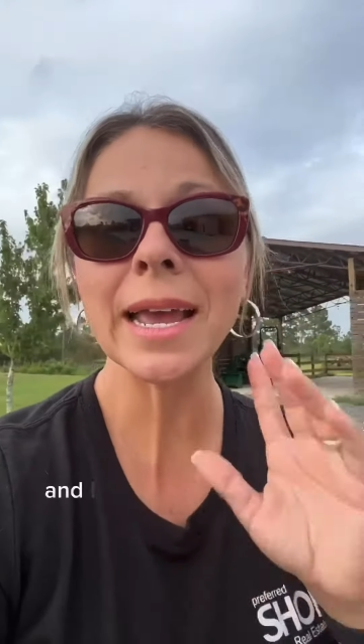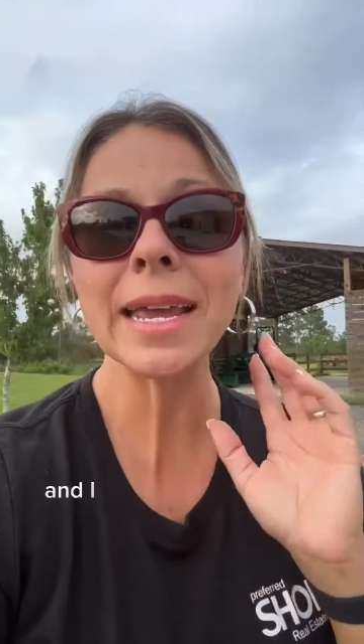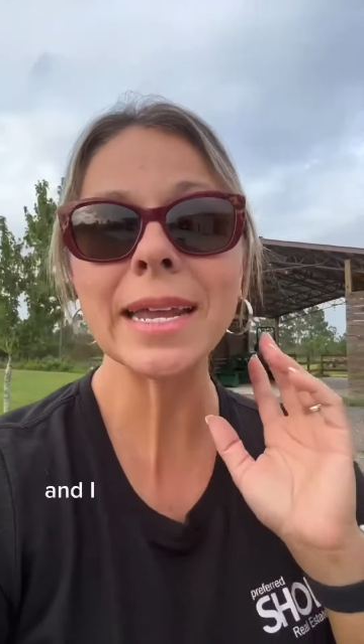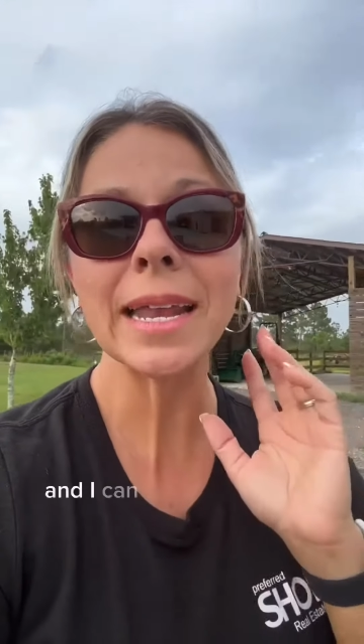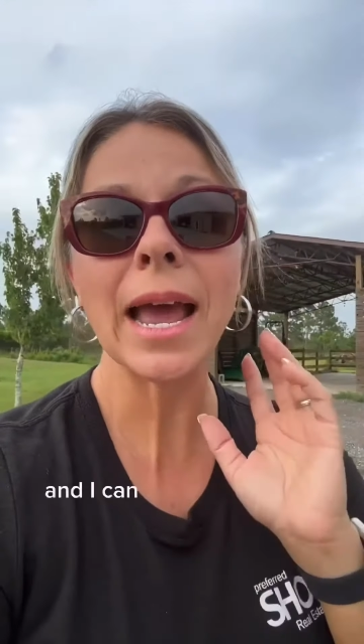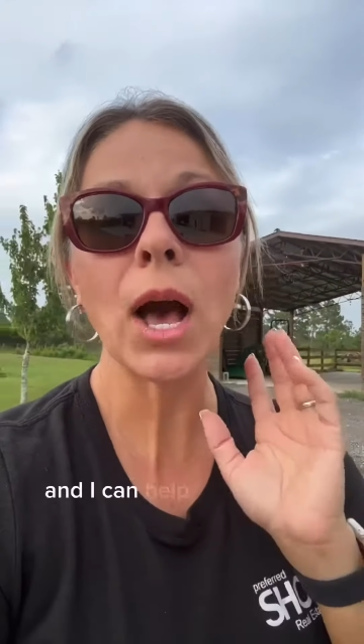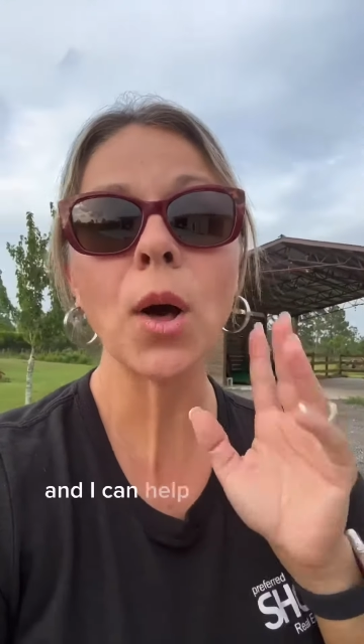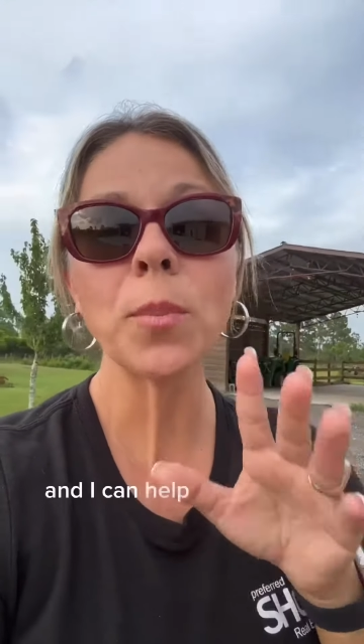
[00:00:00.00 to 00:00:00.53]

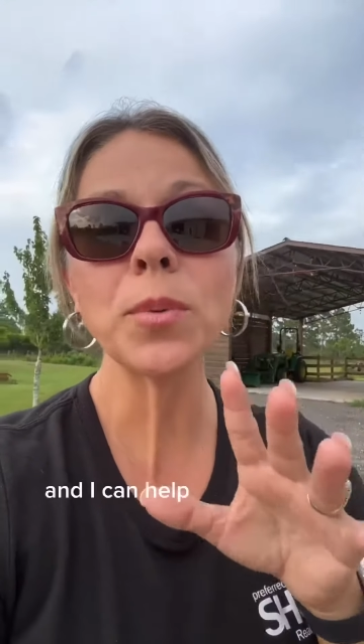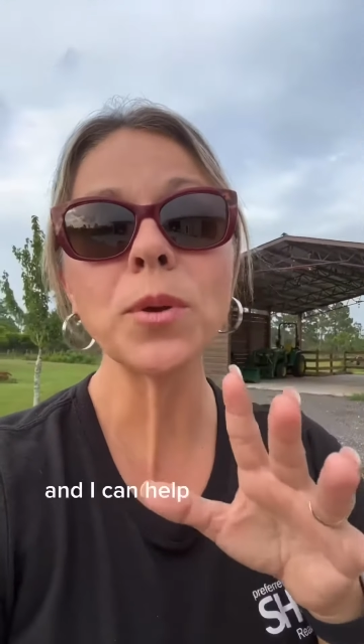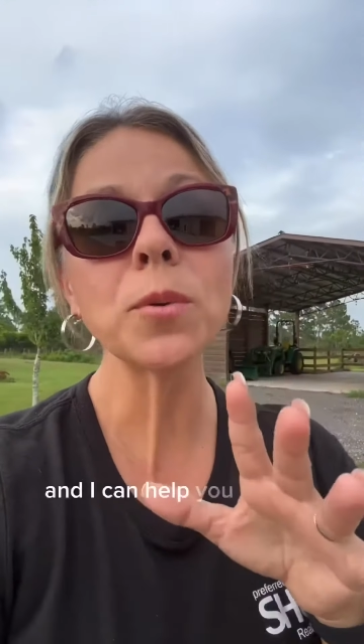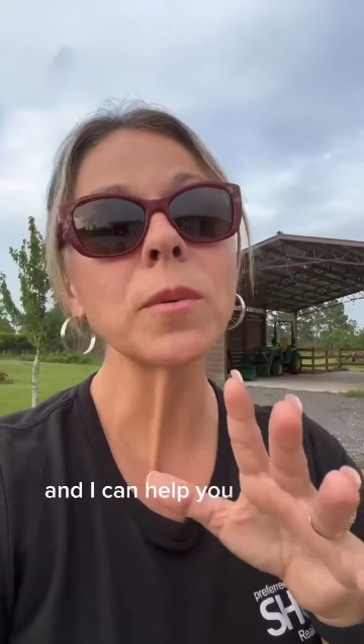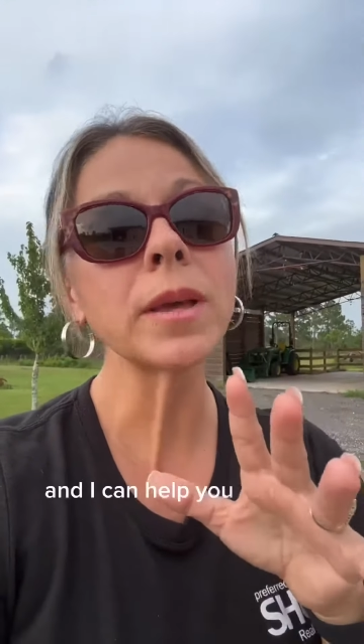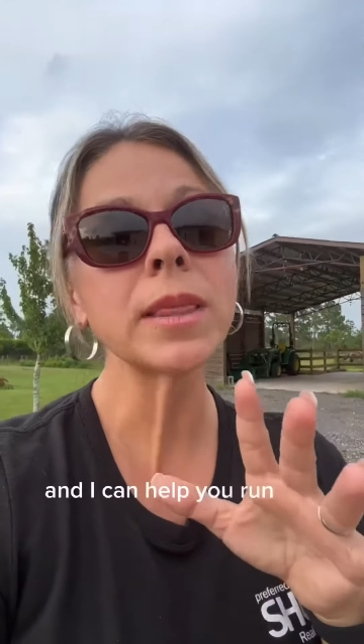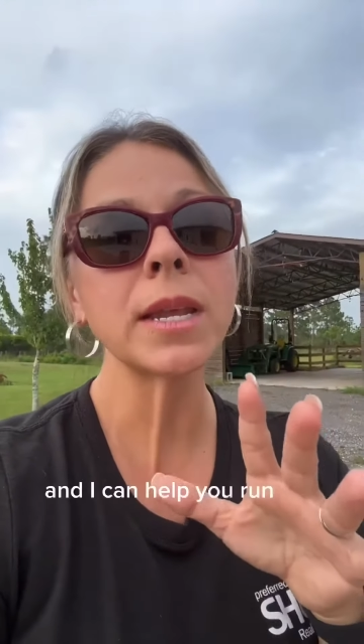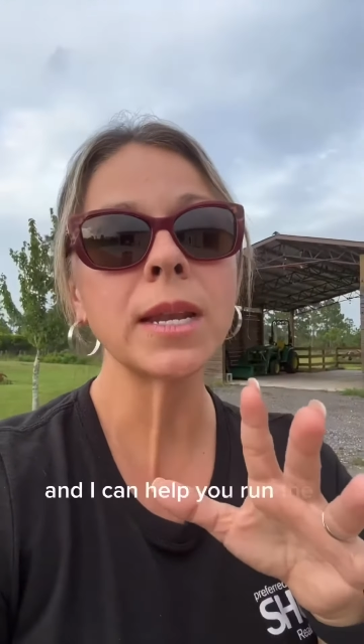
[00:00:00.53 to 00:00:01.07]
can help you
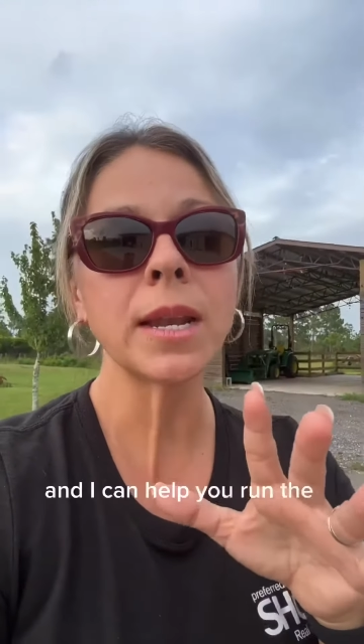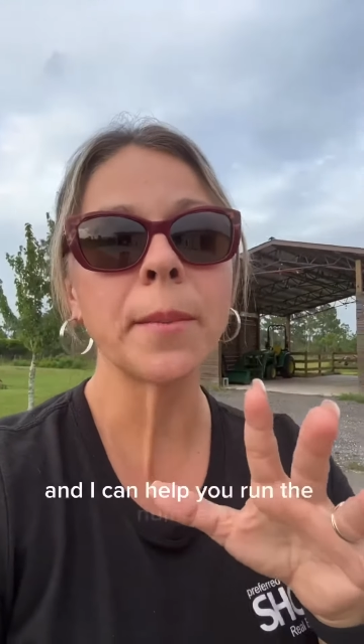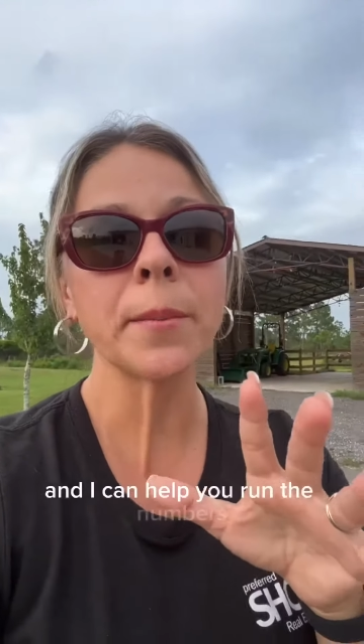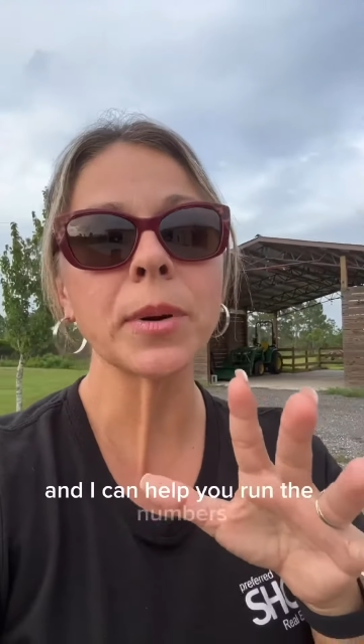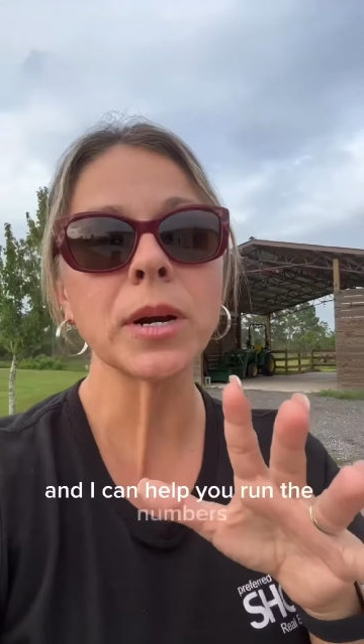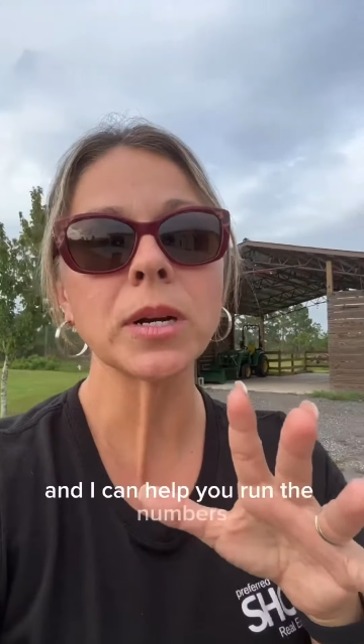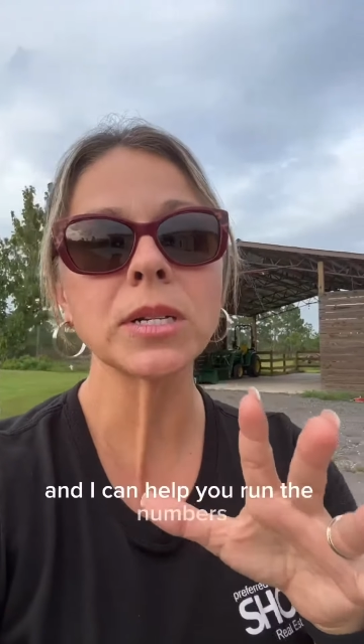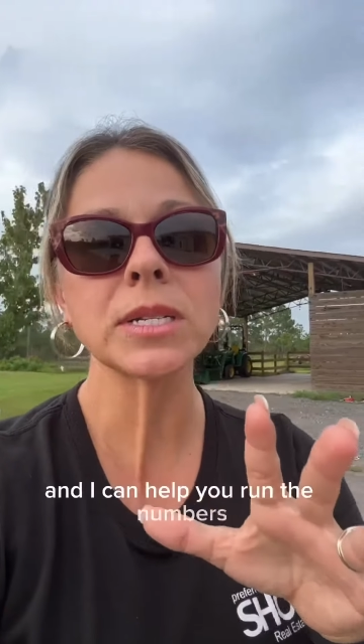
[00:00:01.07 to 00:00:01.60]
run the
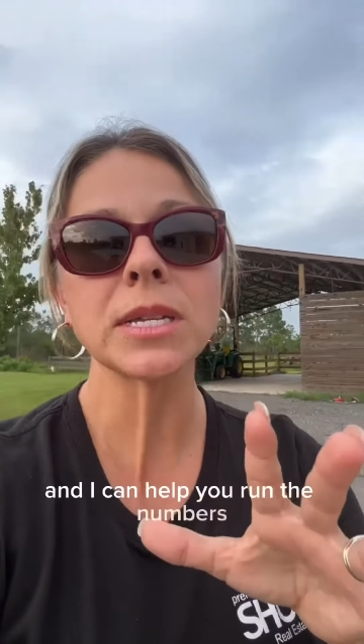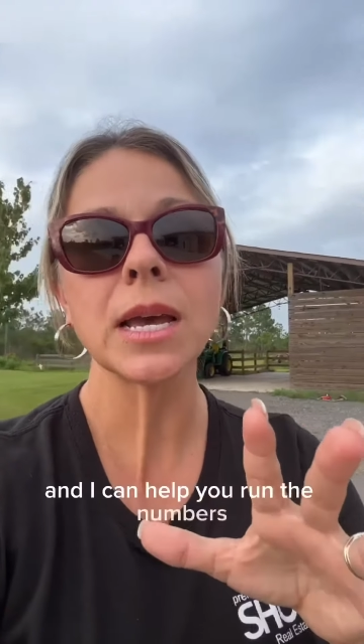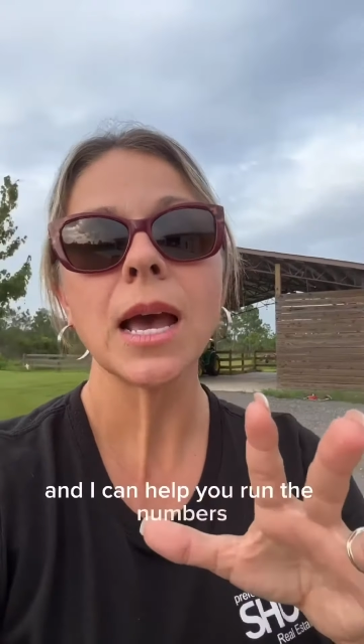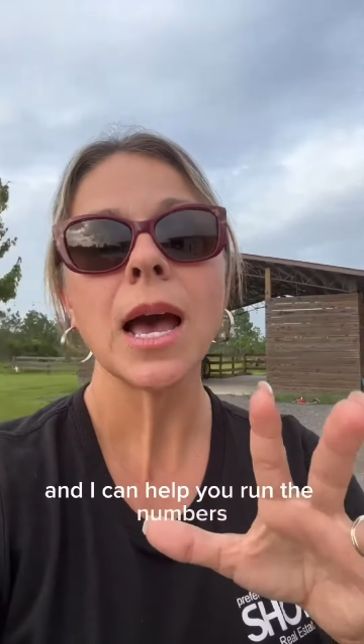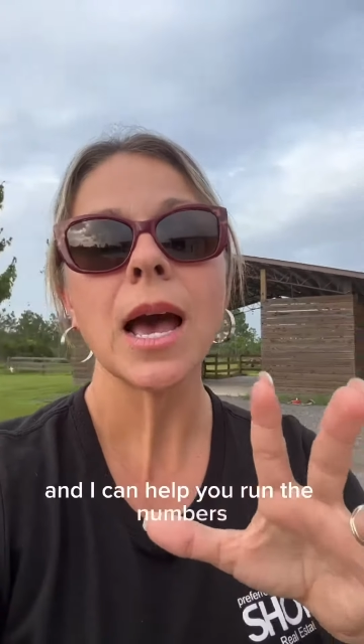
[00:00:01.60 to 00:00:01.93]
numbers